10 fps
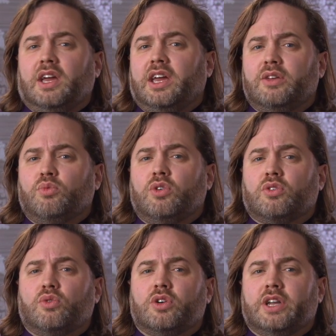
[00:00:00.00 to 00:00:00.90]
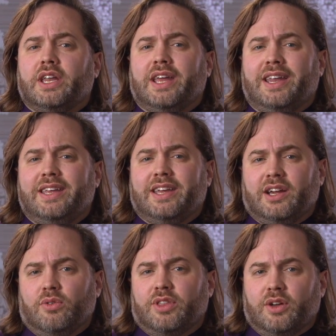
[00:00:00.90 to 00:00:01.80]
and will coordinate any
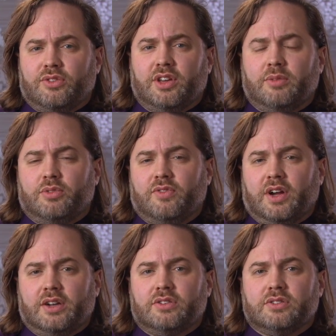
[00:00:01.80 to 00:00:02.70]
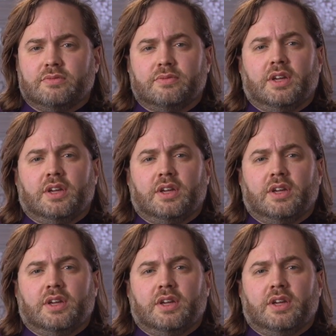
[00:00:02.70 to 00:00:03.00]
care with outside providers.